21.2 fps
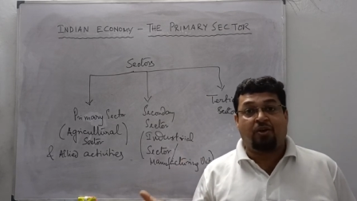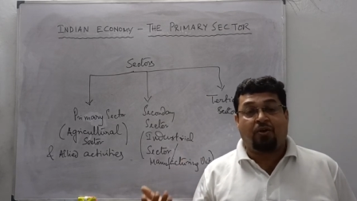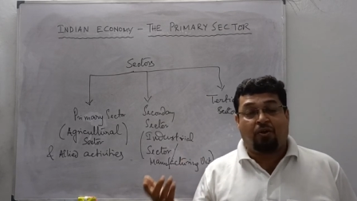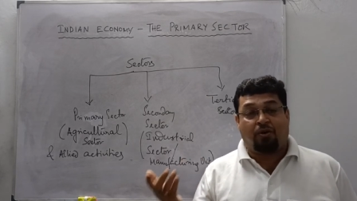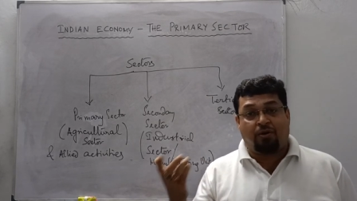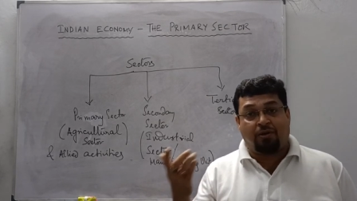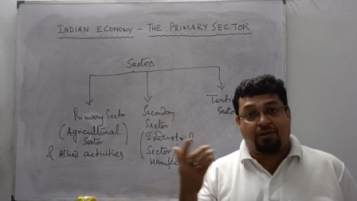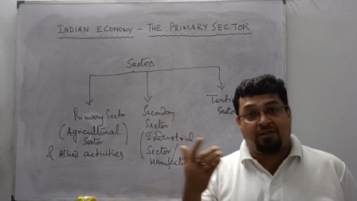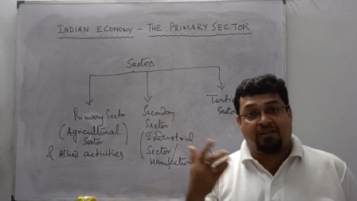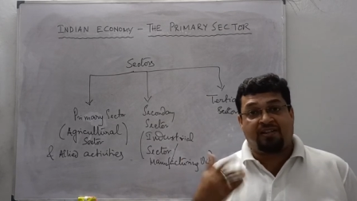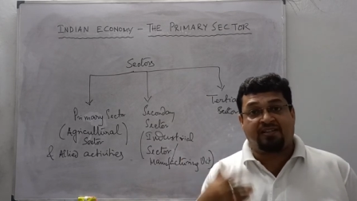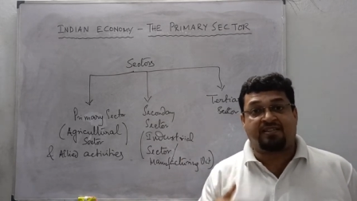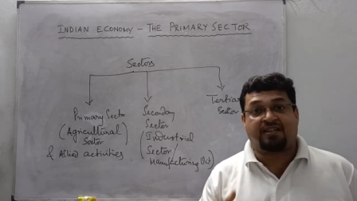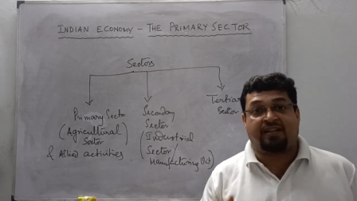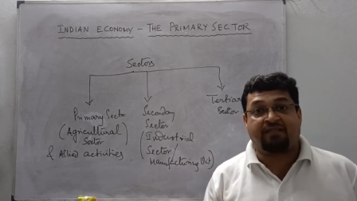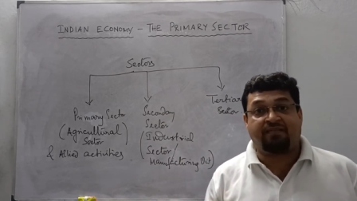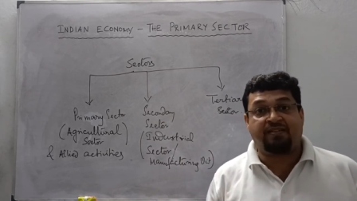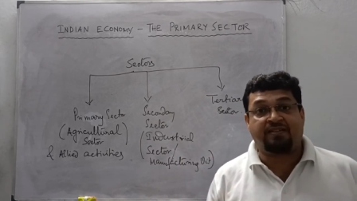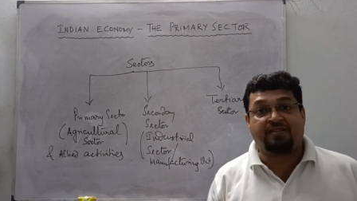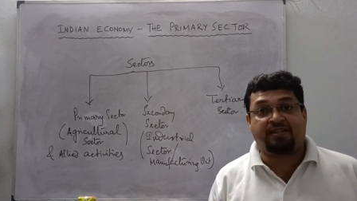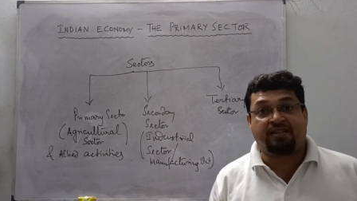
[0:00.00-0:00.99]
all the
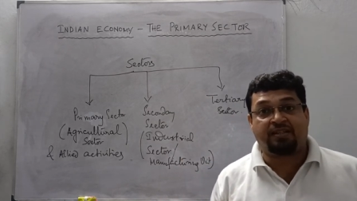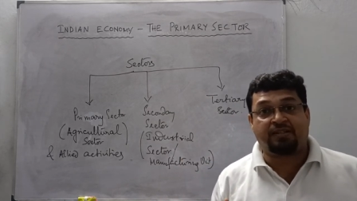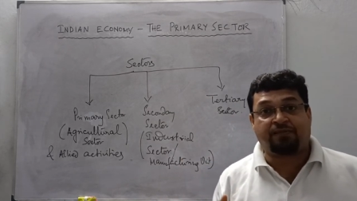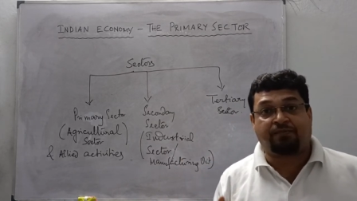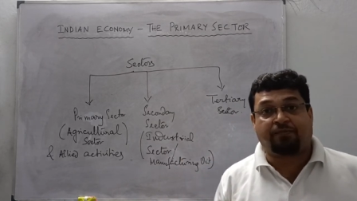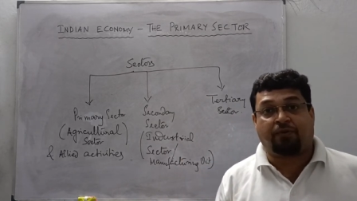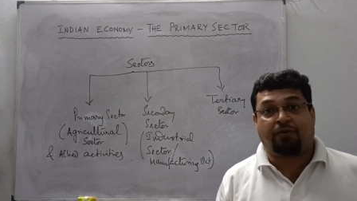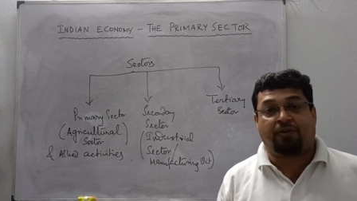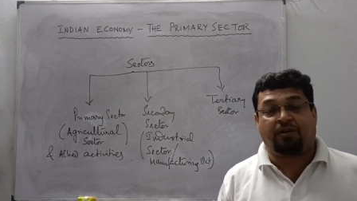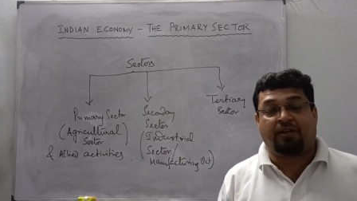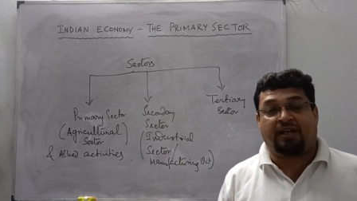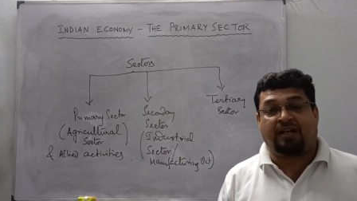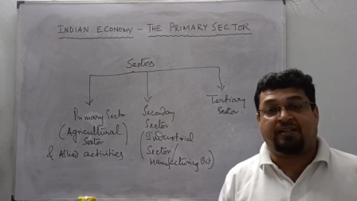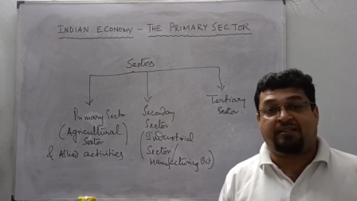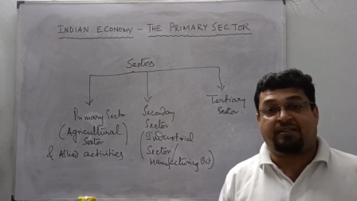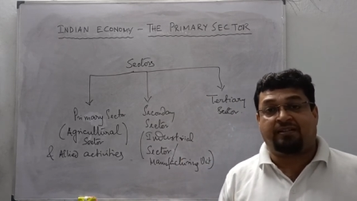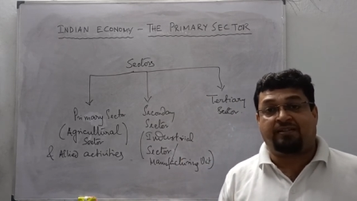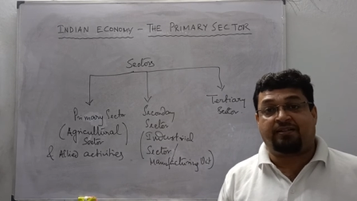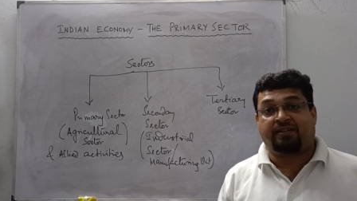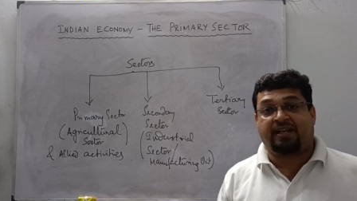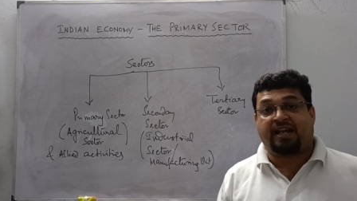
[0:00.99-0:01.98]
services fall
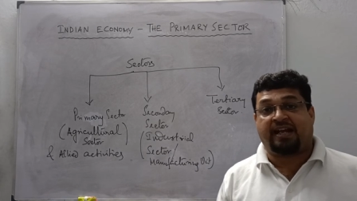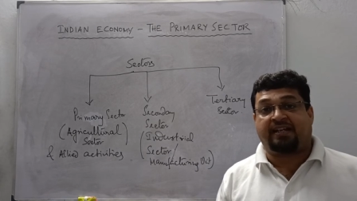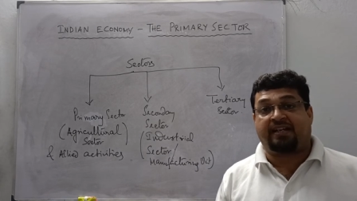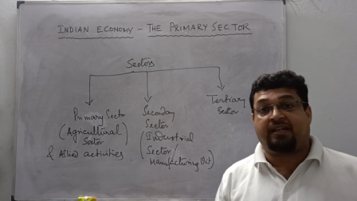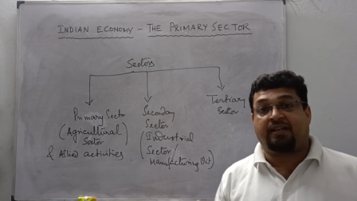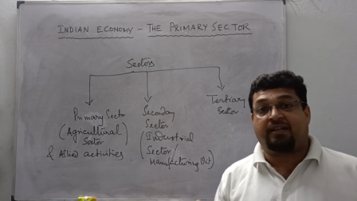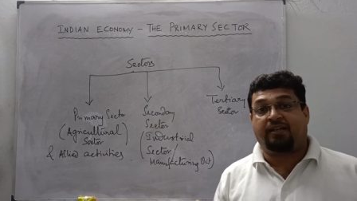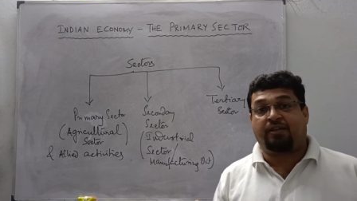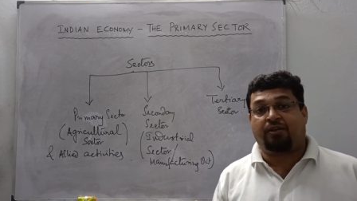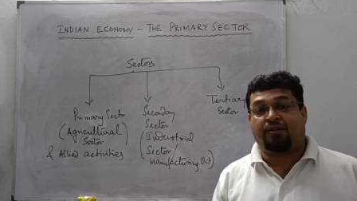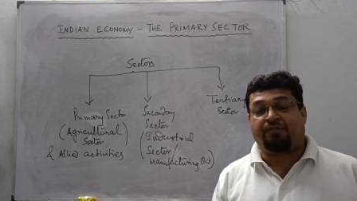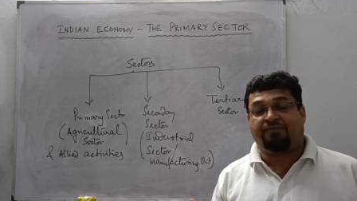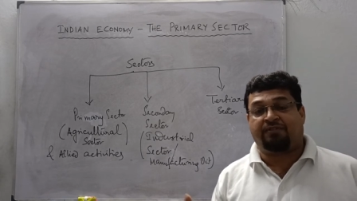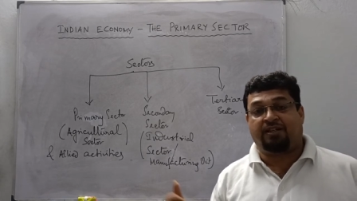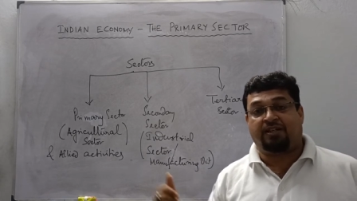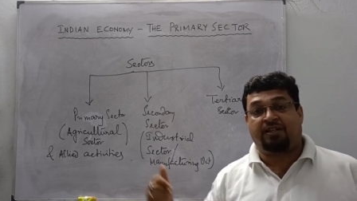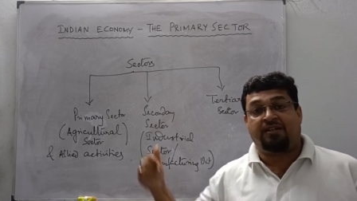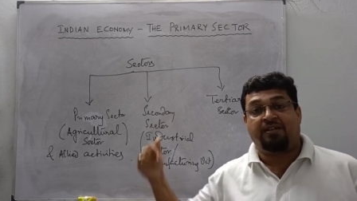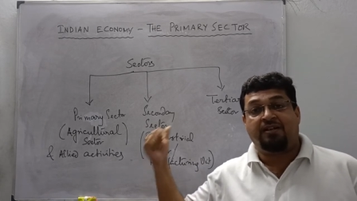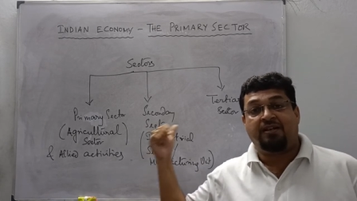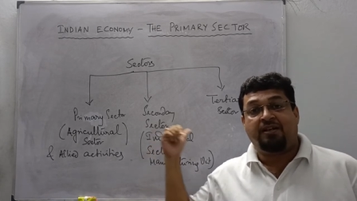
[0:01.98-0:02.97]
under the category of
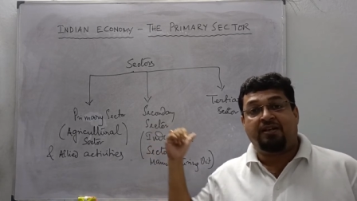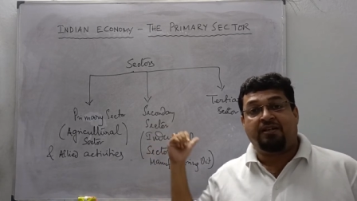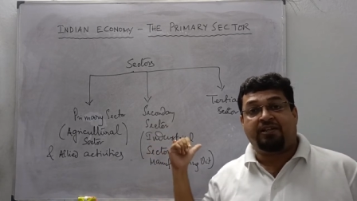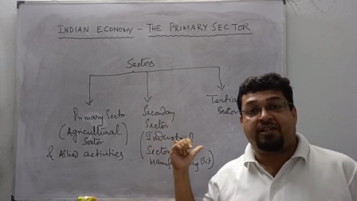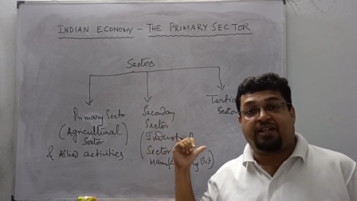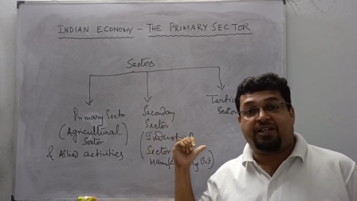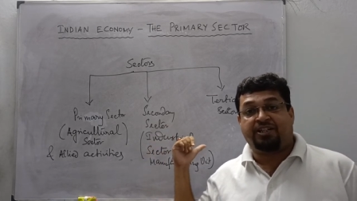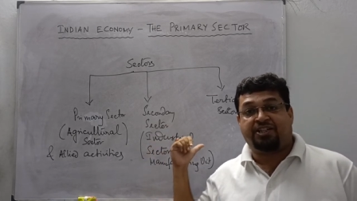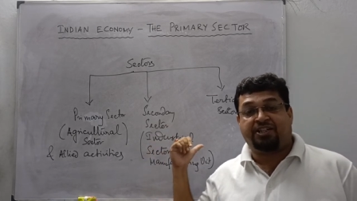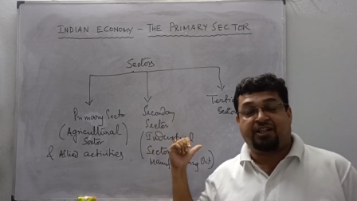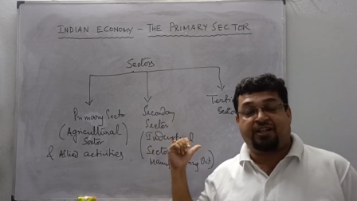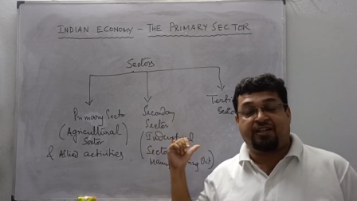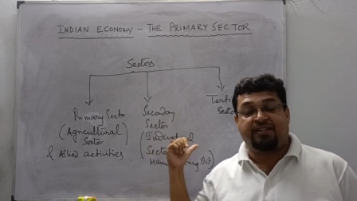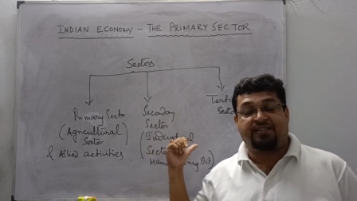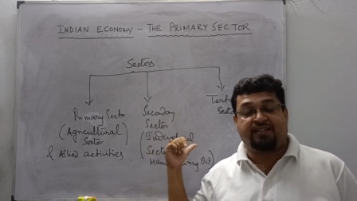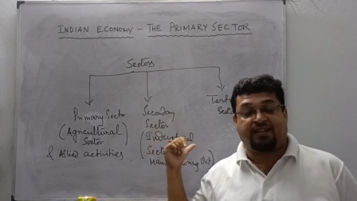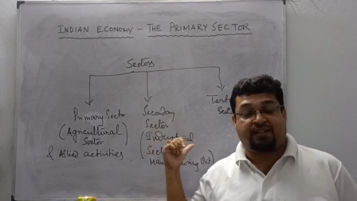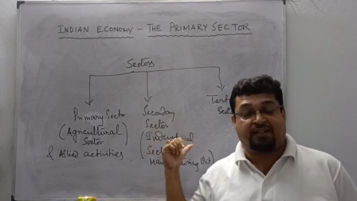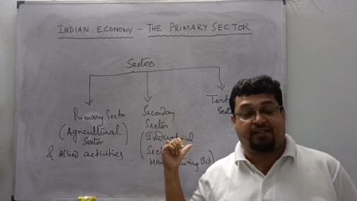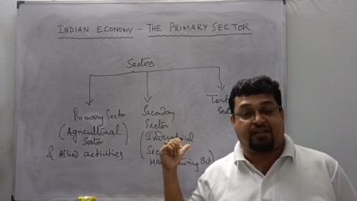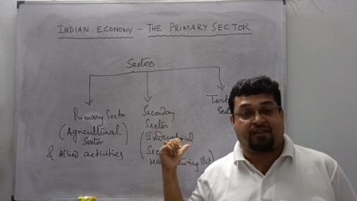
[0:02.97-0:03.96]
the tertiary
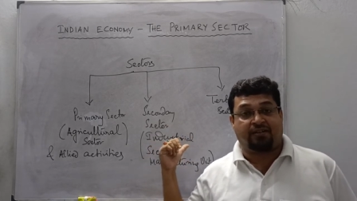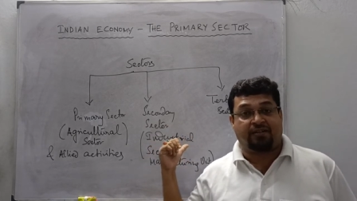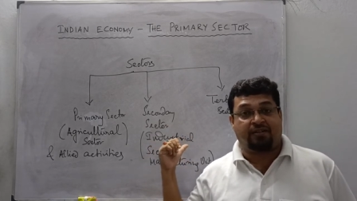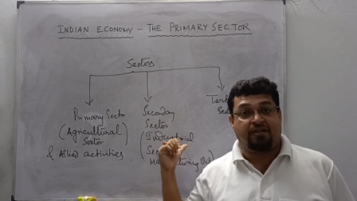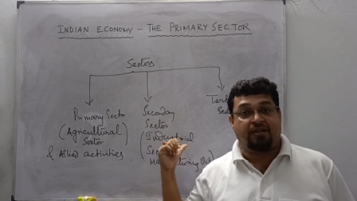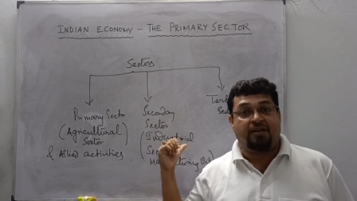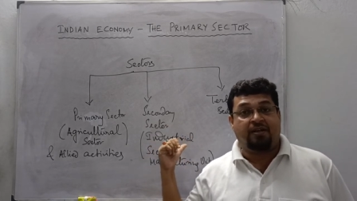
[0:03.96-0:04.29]
sector.